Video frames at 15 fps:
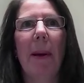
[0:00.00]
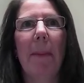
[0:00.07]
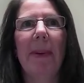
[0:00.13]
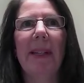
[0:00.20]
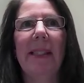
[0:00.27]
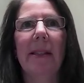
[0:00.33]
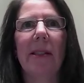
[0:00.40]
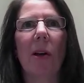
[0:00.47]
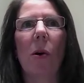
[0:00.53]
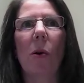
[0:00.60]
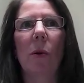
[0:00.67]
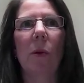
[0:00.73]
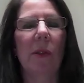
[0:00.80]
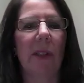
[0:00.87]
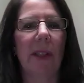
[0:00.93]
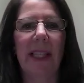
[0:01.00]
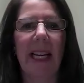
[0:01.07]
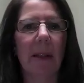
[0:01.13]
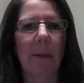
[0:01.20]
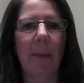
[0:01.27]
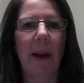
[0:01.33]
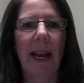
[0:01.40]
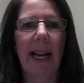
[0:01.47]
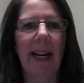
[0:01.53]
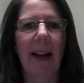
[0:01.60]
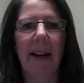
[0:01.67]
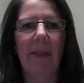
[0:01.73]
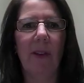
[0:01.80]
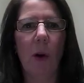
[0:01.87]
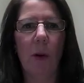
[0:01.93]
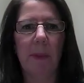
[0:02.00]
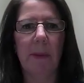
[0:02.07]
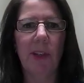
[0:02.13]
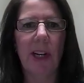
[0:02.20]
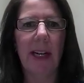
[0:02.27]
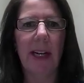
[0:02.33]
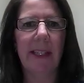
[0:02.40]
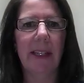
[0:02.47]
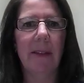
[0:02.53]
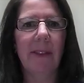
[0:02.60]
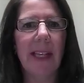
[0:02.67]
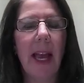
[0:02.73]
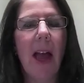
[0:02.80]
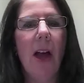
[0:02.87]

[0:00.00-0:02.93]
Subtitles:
business goals, that's my kind of comms objectives.